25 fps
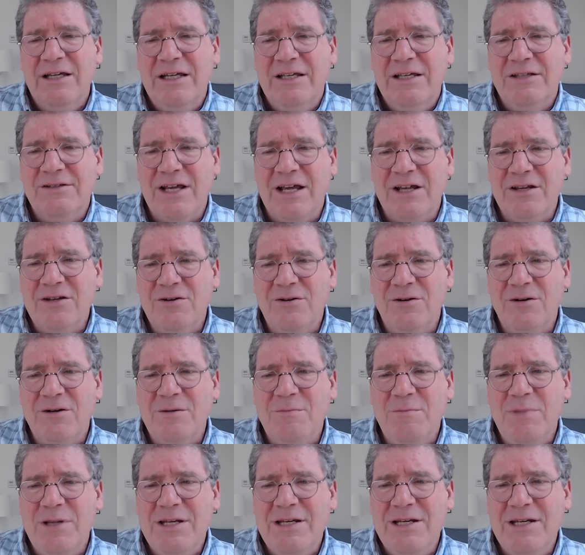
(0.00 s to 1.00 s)
Is that your
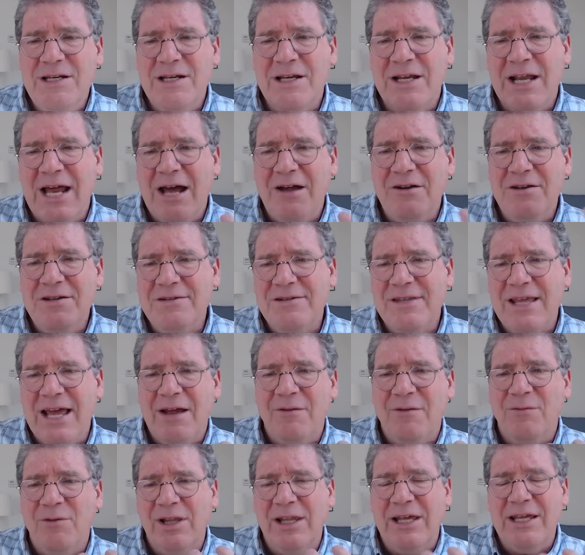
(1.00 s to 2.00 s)
opinion? And how does
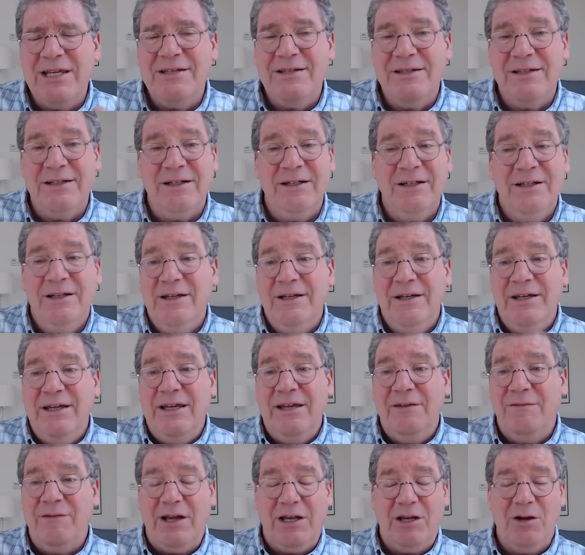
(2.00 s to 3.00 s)
that relate to
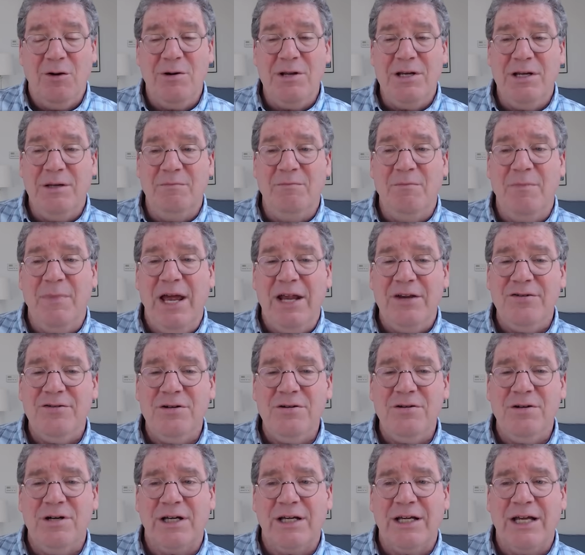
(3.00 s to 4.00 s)
if I go in and
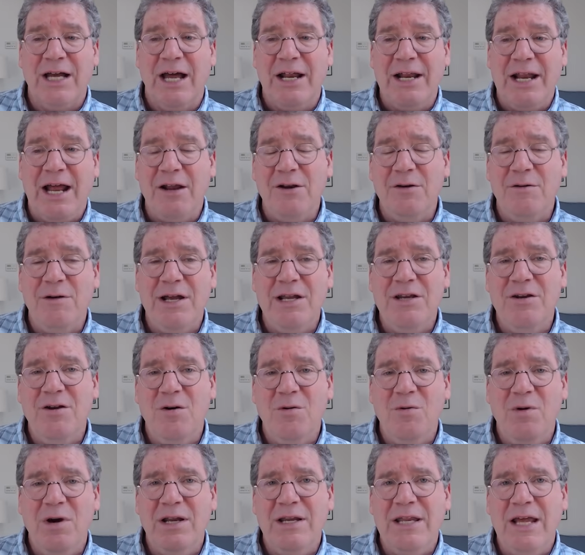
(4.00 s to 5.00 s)
measure a gut? How do I
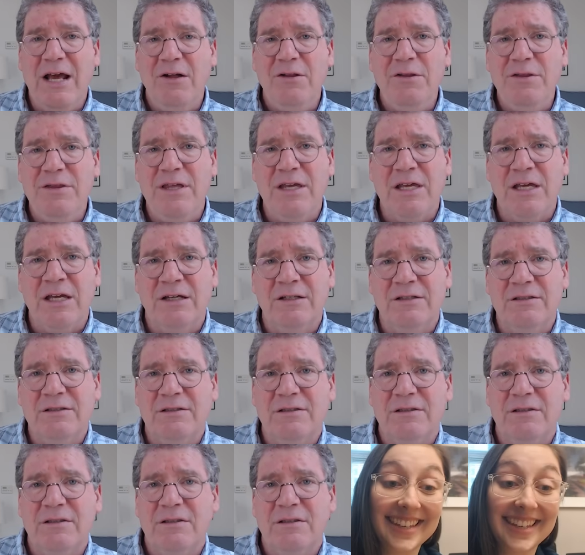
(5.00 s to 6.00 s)
know what healthy
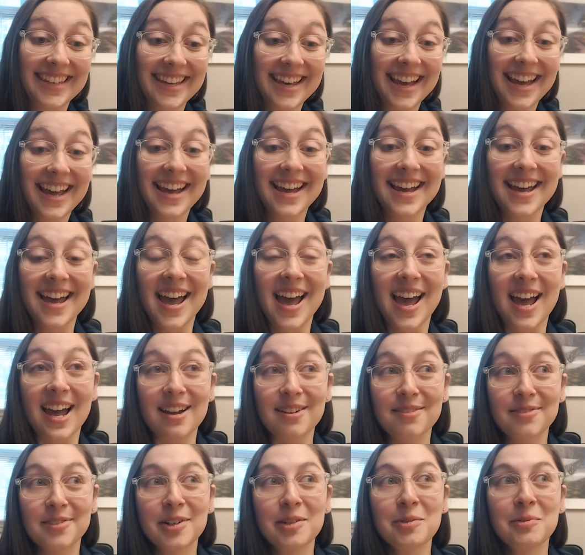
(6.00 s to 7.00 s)
is? Yeah,
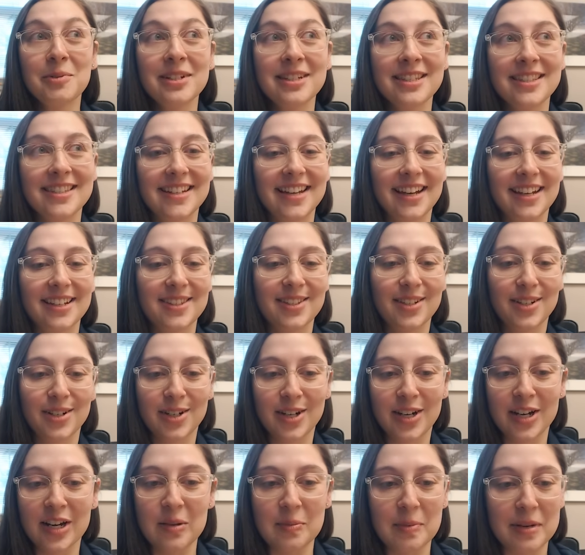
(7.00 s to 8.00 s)
everyone's guts are
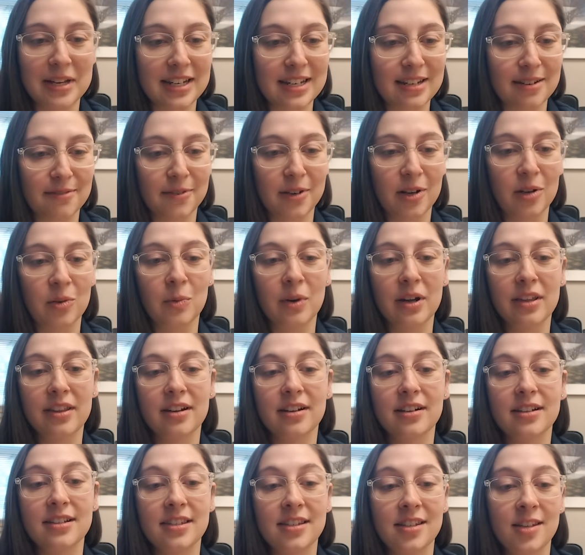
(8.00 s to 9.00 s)
going to be different,
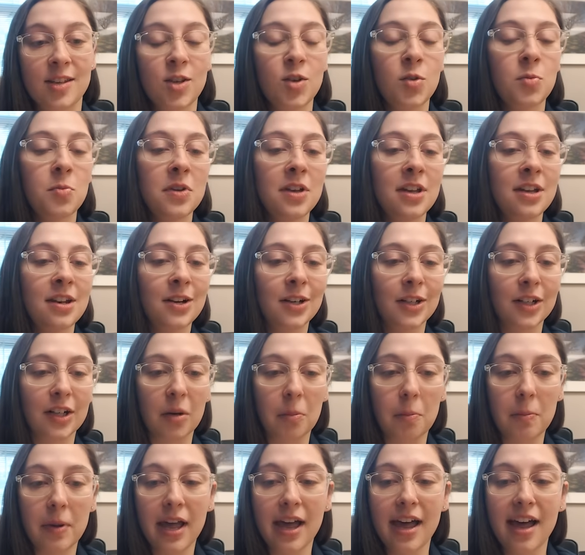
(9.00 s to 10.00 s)
whether it's a human or
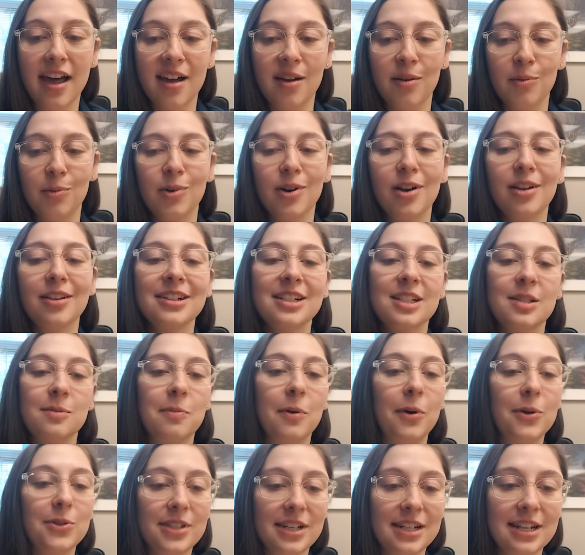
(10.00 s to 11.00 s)
a pet. We're all
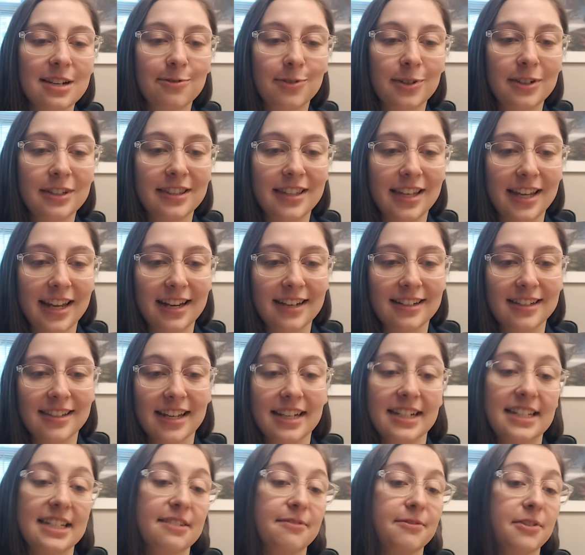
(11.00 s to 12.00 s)
exposed to different things
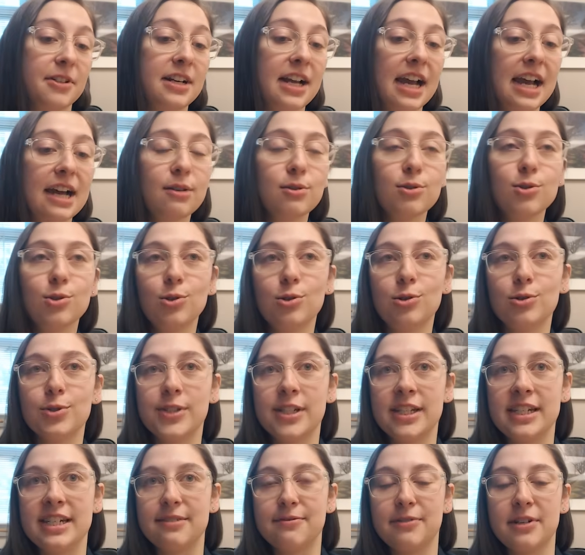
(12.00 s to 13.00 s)
like different
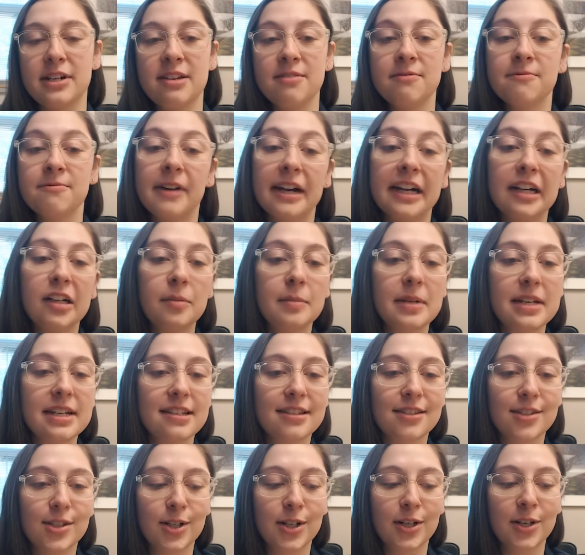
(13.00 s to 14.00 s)
households and different
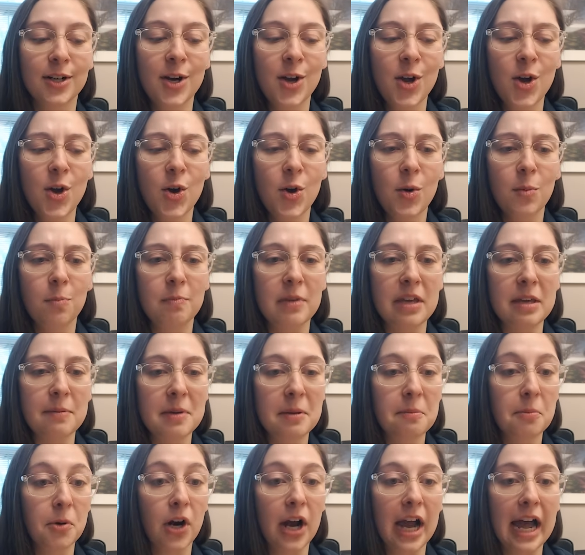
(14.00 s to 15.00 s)
environments, or
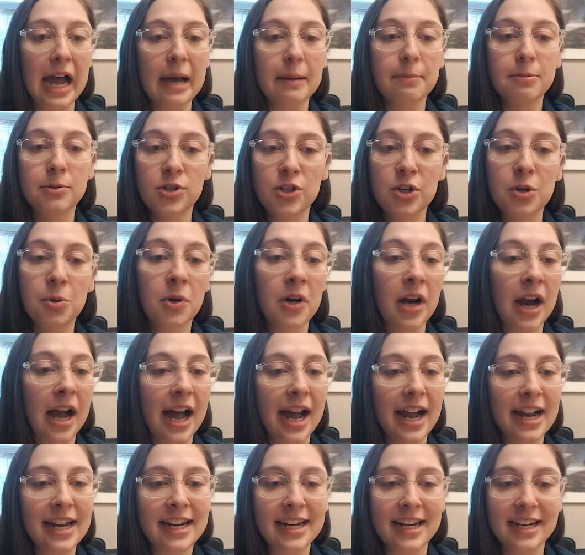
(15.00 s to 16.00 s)
maybe perhaps you or
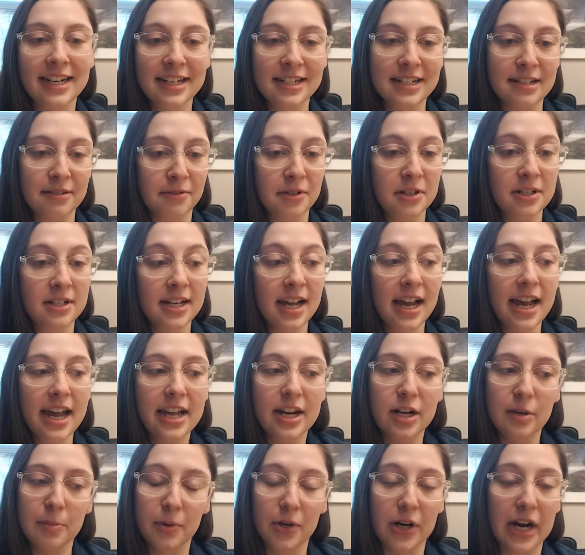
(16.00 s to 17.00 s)
I eat a different
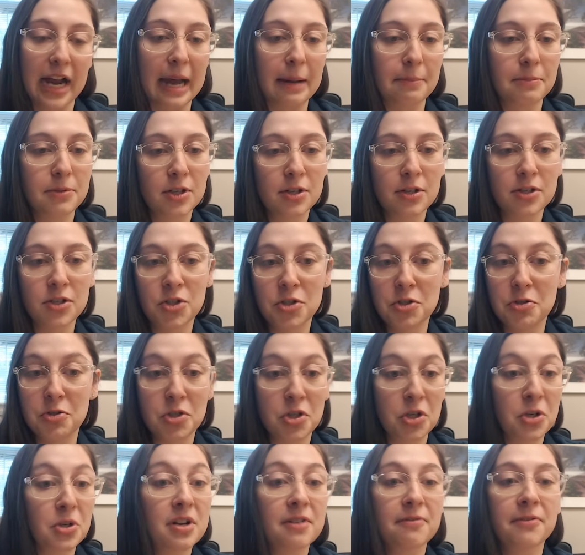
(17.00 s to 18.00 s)
diet, or perhaps
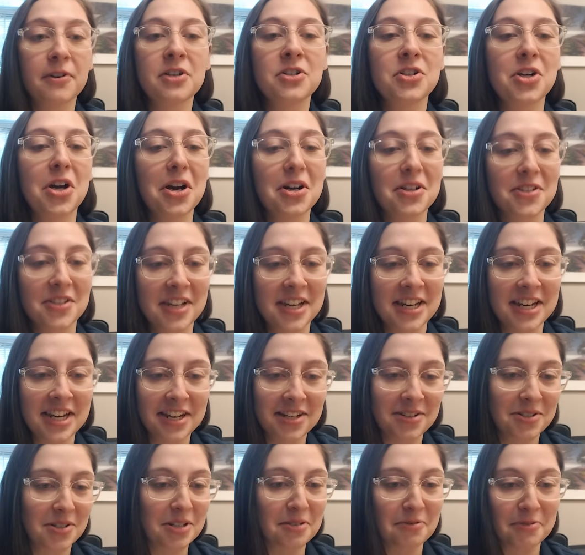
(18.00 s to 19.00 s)
two different dogs can
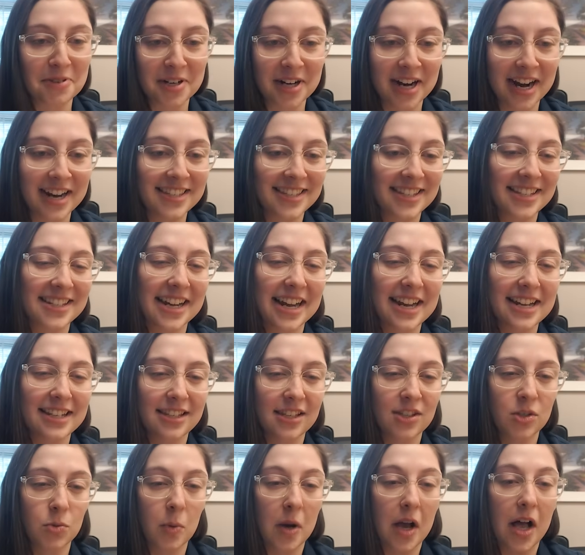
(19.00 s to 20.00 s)
eat different kinds of diets
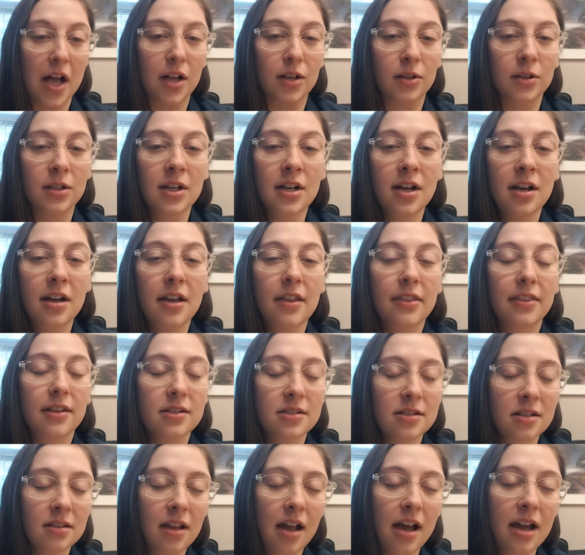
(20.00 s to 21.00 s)
as well.
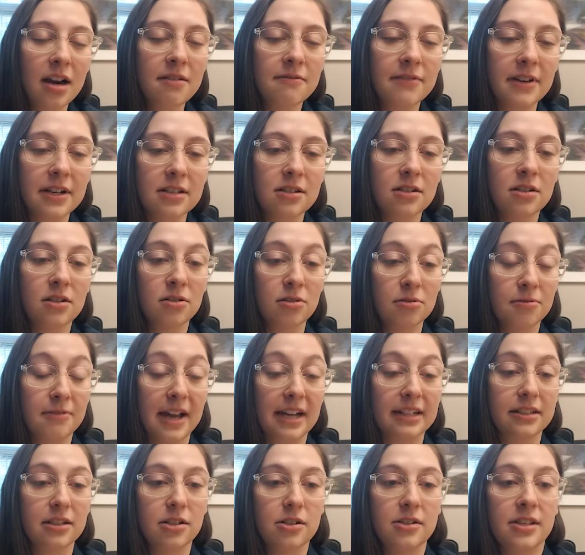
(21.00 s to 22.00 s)
There's a lot of external
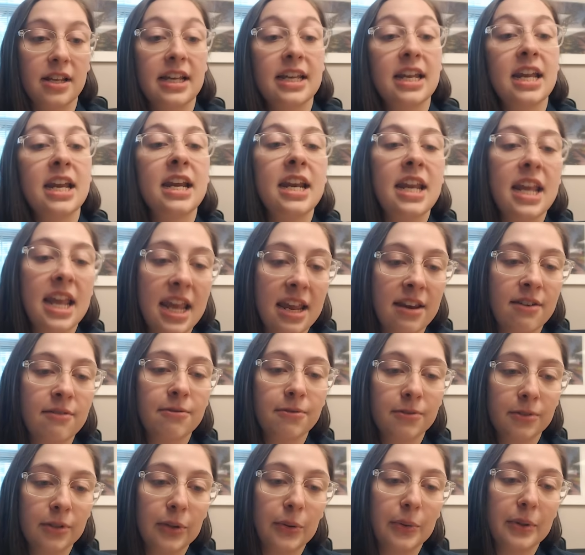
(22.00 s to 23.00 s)
factors that can
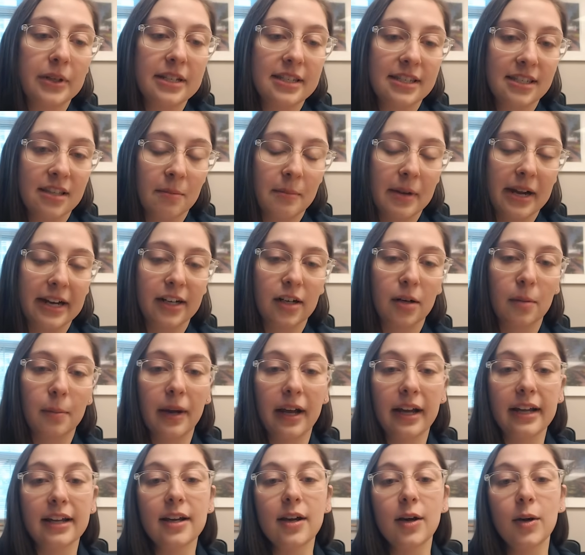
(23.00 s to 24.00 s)
influence the
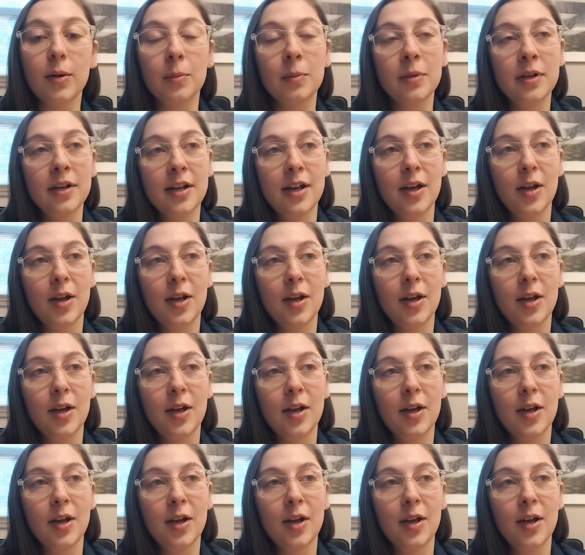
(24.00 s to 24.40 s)
microbiome.